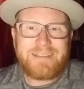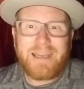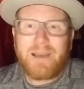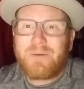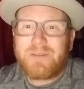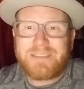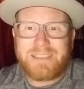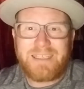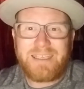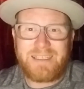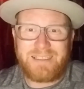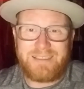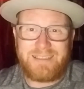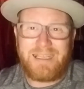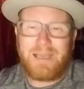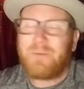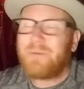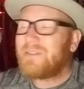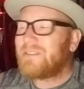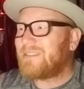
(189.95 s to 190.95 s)
That was it.
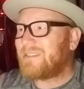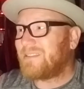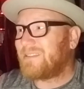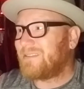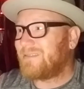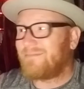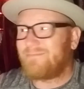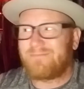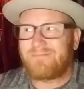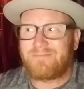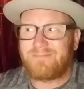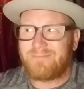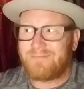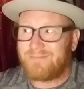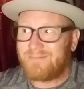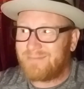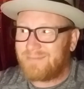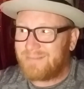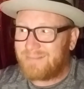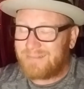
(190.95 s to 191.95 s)
That was
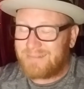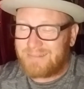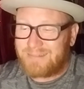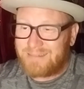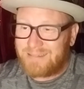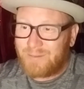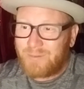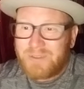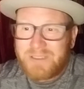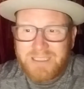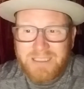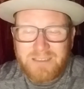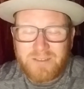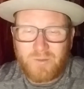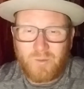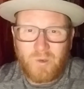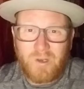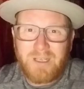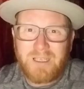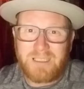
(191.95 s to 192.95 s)
that was
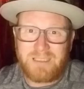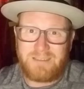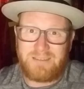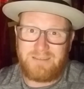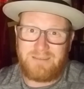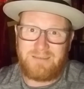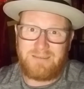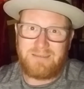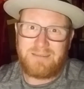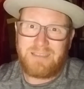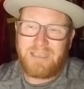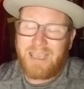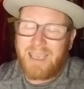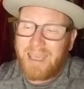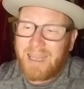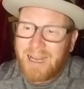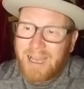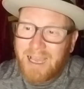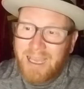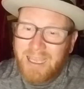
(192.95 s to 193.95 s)
season one
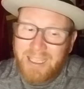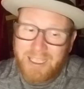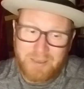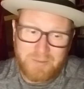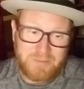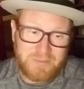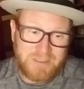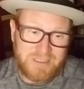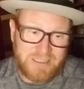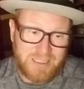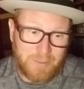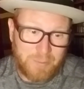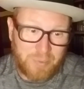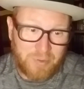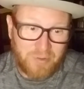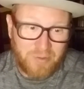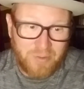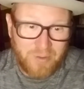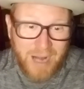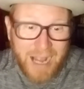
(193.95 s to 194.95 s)
and I am
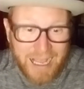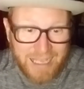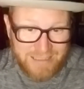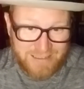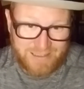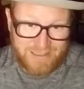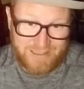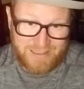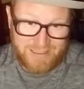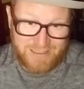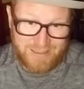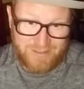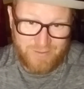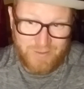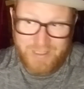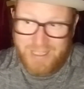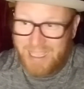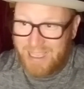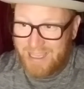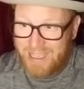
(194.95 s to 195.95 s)
depressed
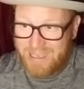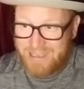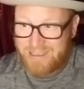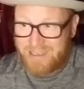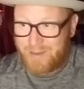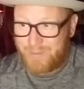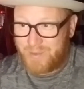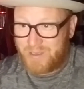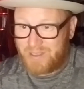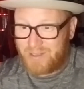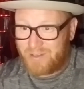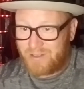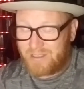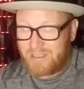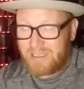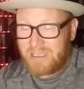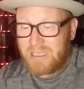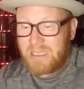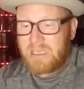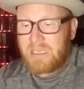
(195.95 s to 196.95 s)
with that last episode.
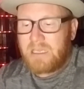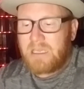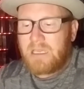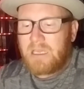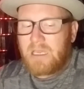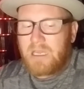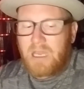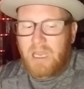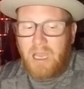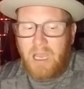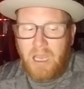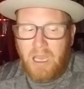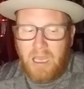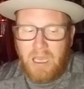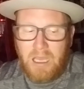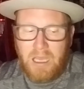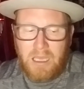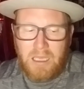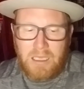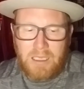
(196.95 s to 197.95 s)

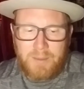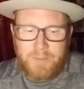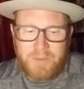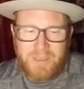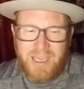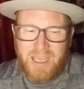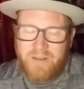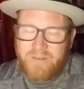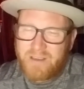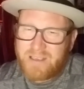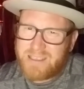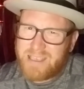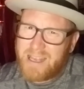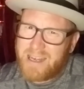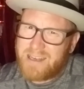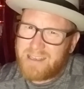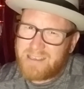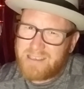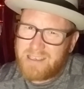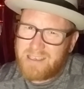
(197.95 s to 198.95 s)
I'm kind of
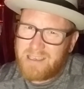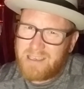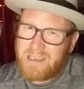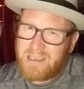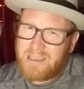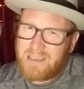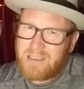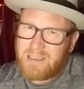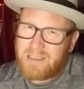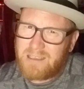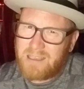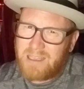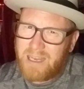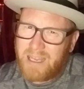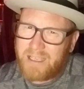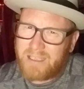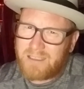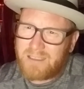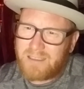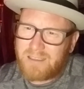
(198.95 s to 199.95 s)
excited to see the
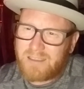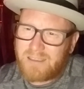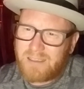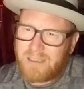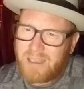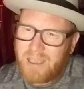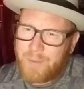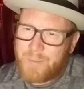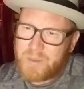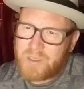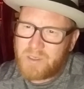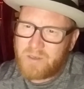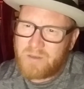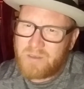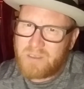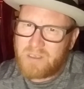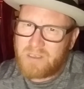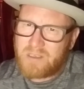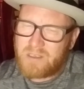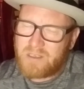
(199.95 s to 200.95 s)
next episode,
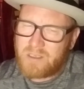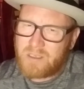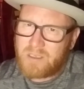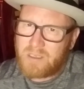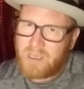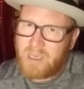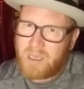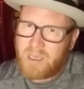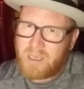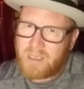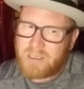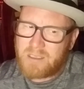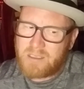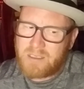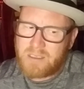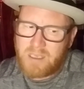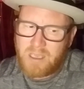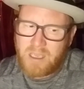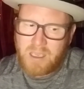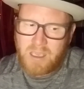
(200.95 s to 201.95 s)
season uh,
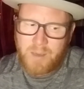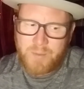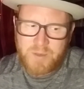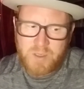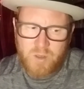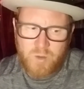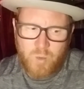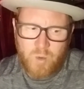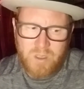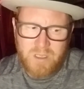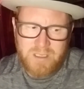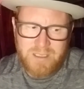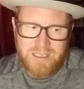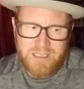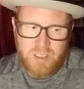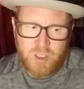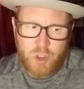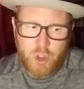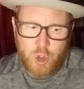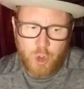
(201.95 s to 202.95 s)
episode one,
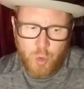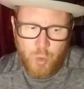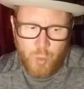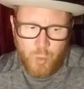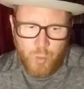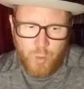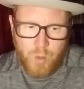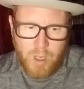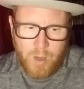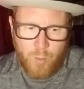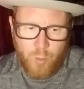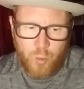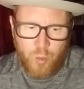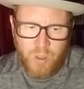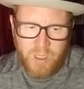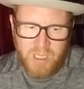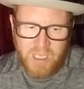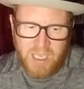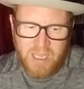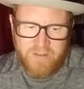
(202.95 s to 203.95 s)
season two. I'm
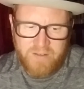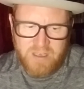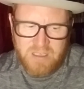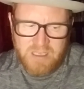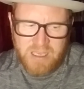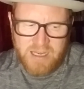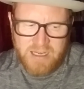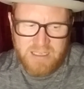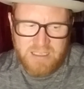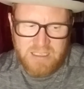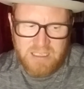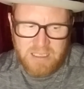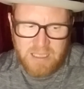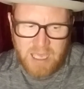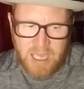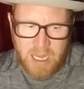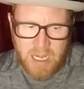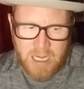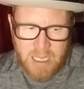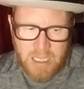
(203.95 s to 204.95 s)
really kind of excited to see
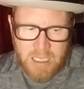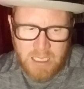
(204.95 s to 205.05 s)
that.